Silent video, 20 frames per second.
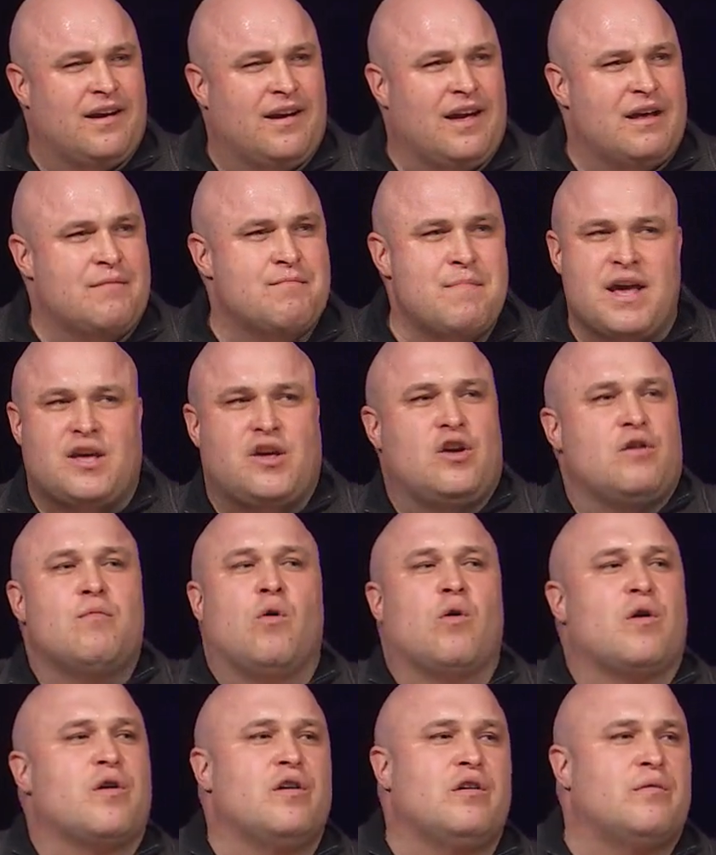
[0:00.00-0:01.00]
and make you
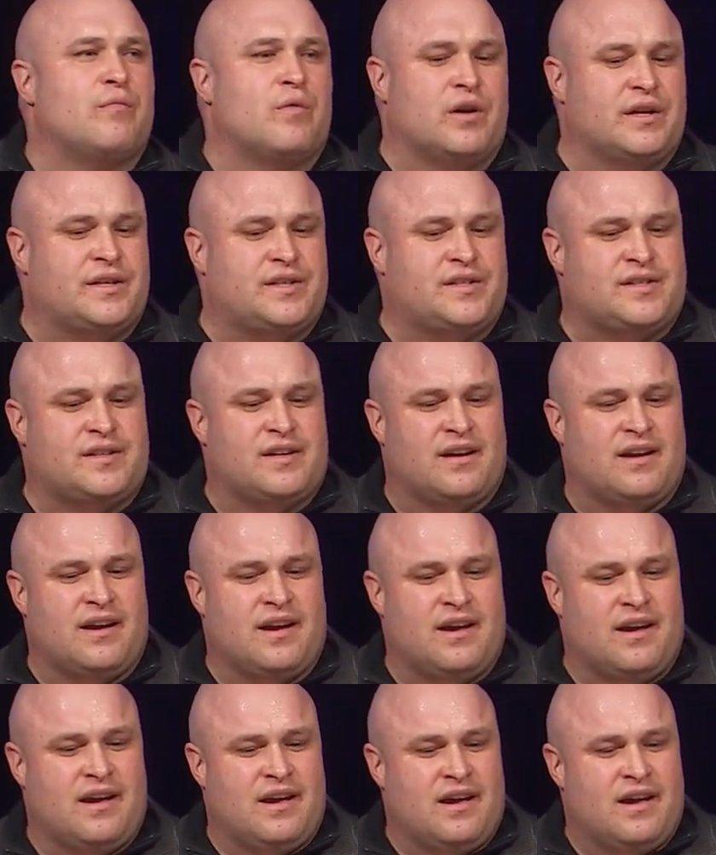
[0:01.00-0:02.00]
more numerous
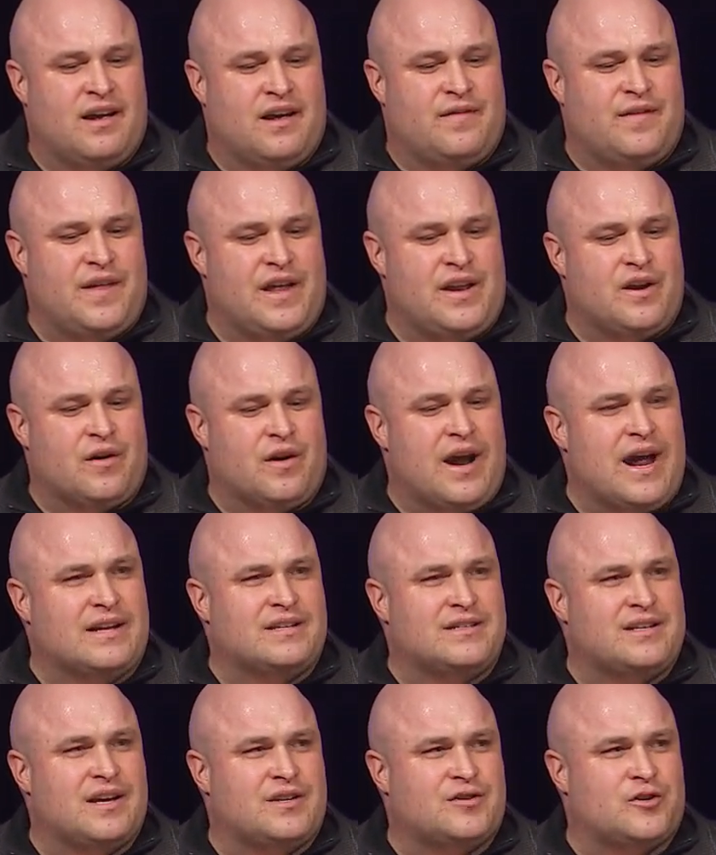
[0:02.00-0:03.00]
than your
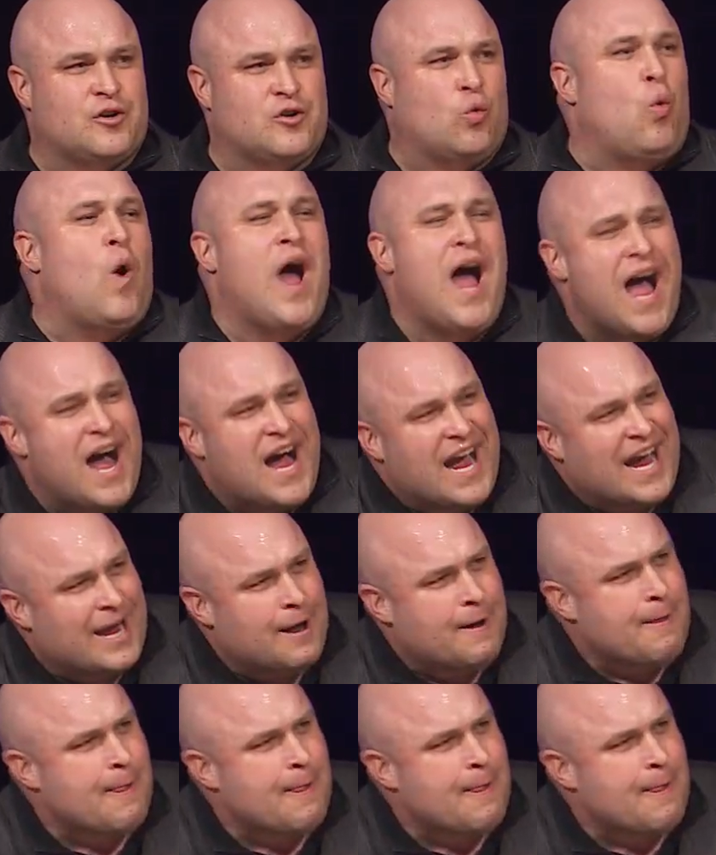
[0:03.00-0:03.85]
ancestors. Why?